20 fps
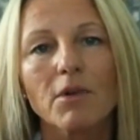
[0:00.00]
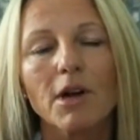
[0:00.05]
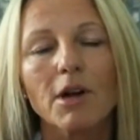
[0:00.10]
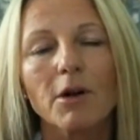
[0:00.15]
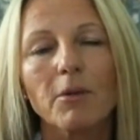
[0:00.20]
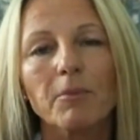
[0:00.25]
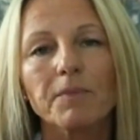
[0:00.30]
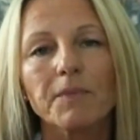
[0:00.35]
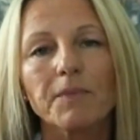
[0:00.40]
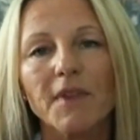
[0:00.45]

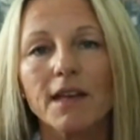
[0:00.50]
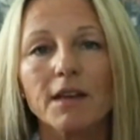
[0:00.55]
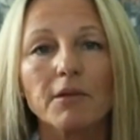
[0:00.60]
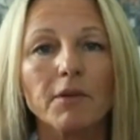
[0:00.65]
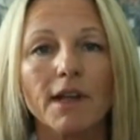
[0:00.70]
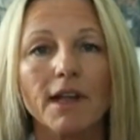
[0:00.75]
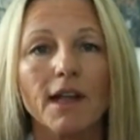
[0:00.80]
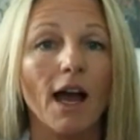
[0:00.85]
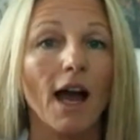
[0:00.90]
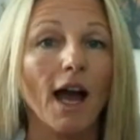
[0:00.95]
Well,
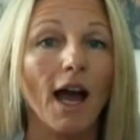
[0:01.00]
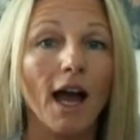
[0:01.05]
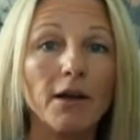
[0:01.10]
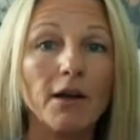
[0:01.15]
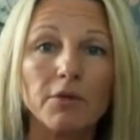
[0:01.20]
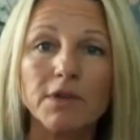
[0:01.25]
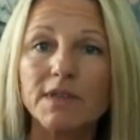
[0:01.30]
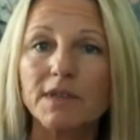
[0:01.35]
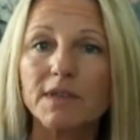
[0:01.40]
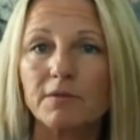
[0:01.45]
anyway,
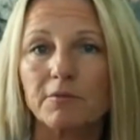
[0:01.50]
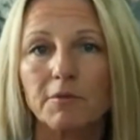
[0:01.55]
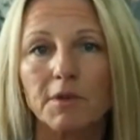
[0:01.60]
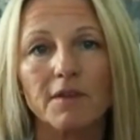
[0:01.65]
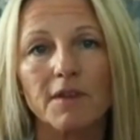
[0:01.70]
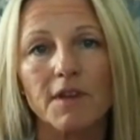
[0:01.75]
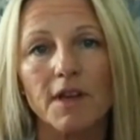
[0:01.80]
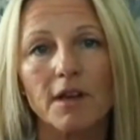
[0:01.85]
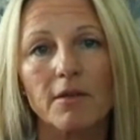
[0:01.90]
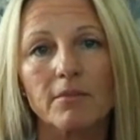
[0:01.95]
I
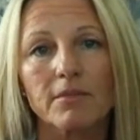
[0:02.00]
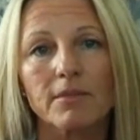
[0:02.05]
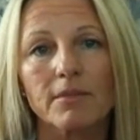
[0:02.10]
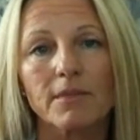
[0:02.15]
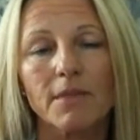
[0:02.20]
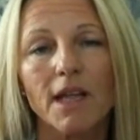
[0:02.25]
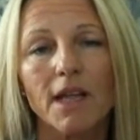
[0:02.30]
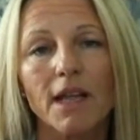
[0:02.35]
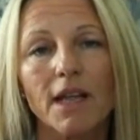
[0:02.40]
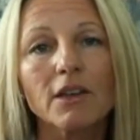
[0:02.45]
wasn't one of
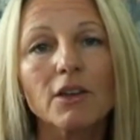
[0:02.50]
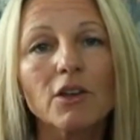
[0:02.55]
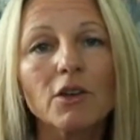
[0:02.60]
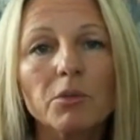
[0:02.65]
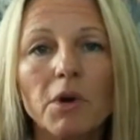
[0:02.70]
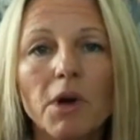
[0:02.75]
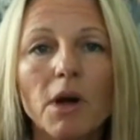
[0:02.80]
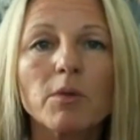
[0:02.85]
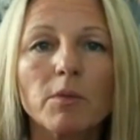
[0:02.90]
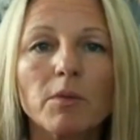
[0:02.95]
them,
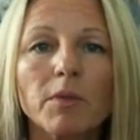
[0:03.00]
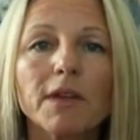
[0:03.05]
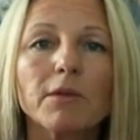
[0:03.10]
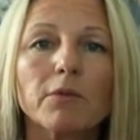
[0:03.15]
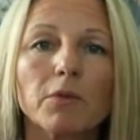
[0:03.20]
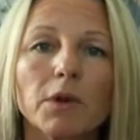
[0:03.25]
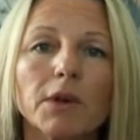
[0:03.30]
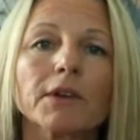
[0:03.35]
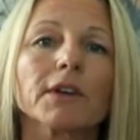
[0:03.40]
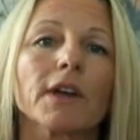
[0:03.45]
and you
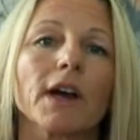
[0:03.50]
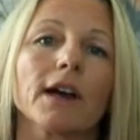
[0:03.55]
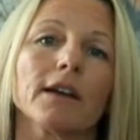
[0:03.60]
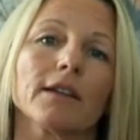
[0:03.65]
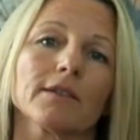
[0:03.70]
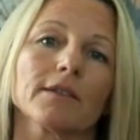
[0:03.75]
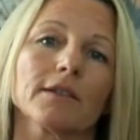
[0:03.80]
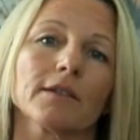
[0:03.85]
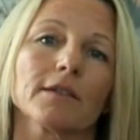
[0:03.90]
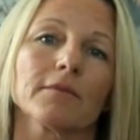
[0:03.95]
probably
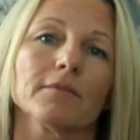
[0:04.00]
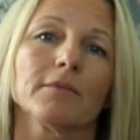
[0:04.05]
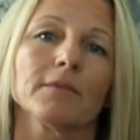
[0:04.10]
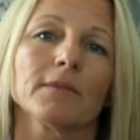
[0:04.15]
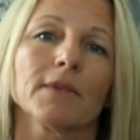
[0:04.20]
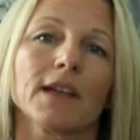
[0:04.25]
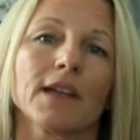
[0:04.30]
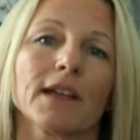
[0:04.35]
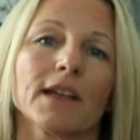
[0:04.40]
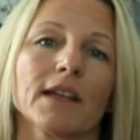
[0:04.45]
weren't
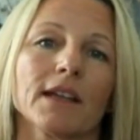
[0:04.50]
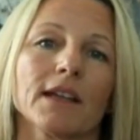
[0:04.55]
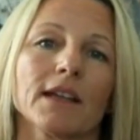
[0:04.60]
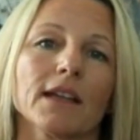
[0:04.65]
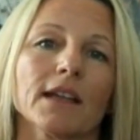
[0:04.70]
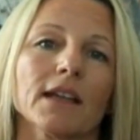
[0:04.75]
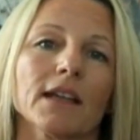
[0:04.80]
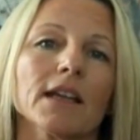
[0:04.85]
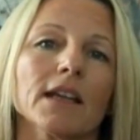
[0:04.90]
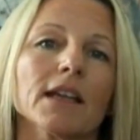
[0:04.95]
either.
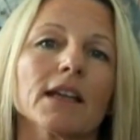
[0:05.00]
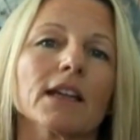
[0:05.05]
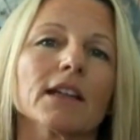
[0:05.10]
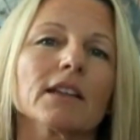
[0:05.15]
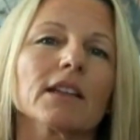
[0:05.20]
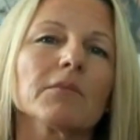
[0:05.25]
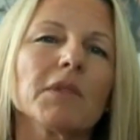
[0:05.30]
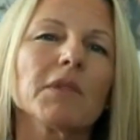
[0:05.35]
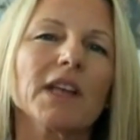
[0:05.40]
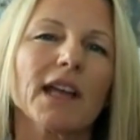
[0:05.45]

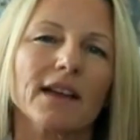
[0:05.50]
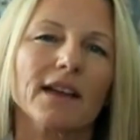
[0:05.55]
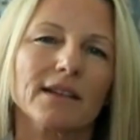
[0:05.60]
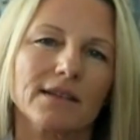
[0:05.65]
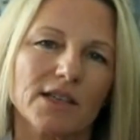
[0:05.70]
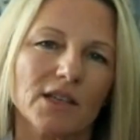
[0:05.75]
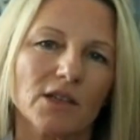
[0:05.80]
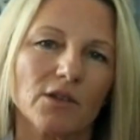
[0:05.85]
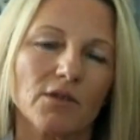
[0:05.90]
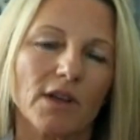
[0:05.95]
Let me
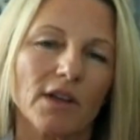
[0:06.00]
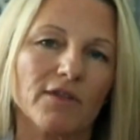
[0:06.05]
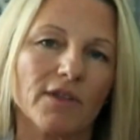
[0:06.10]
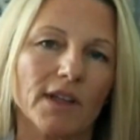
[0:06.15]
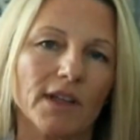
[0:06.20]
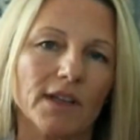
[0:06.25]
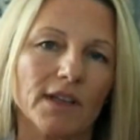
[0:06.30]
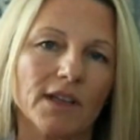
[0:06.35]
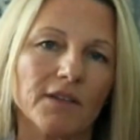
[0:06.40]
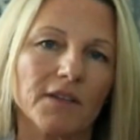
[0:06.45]
ask you
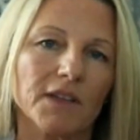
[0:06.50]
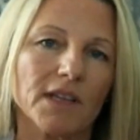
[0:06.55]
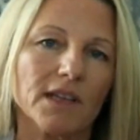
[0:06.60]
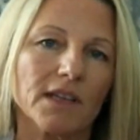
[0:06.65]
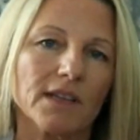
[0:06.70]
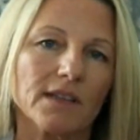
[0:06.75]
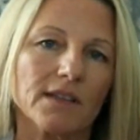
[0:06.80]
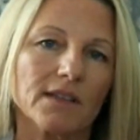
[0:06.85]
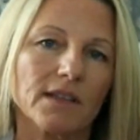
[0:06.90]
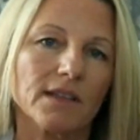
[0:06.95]
if any
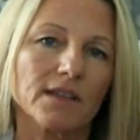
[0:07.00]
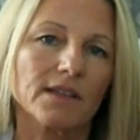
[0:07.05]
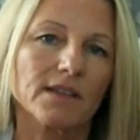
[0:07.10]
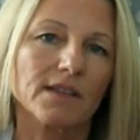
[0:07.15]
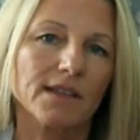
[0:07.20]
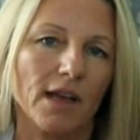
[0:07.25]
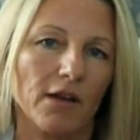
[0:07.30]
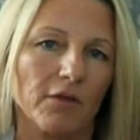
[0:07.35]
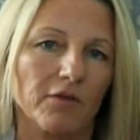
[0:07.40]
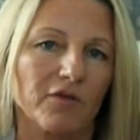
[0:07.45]
of these
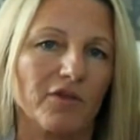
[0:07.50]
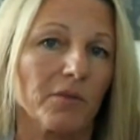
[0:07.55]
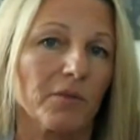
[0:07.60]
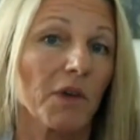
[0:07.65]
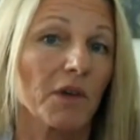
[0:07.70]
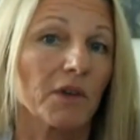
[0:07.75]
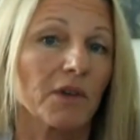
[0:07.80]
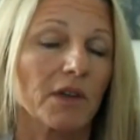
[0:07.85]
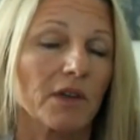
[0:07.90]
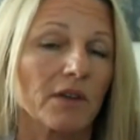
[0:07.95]
sound
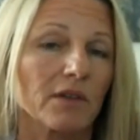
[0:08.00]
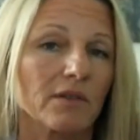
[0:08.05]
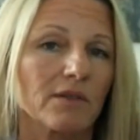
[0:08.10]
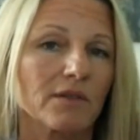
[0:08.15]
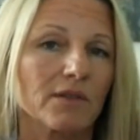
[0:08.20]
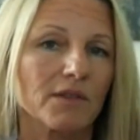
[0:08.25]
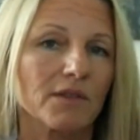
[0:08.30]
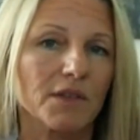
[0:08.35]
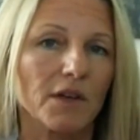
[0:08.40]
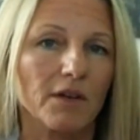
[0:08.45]

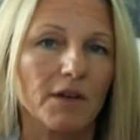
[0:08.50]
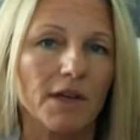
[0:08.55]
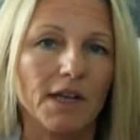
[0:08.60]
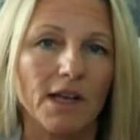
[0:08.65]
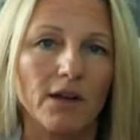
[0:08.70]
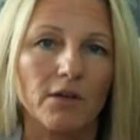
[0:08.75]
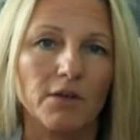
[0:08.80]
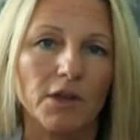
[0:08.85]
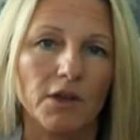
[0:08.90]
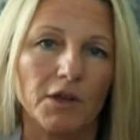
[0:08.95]
familiar
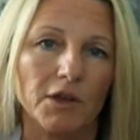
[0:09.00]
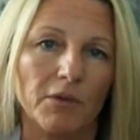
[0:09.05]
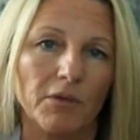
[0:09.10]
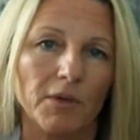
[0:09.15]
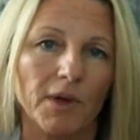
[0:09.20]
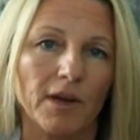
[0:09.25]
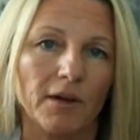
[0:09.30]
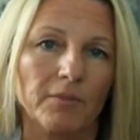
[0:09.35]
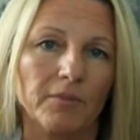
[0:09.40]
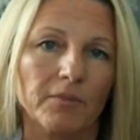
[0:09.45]
starting out your
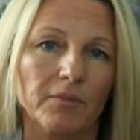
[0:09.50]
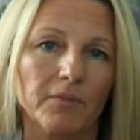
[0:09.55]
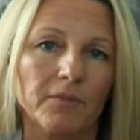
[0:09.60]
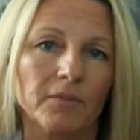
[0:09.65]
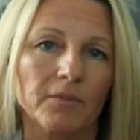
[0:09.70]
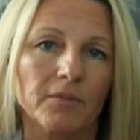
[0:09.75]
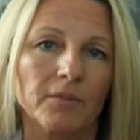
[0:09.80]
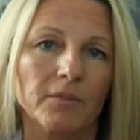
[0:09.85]
career.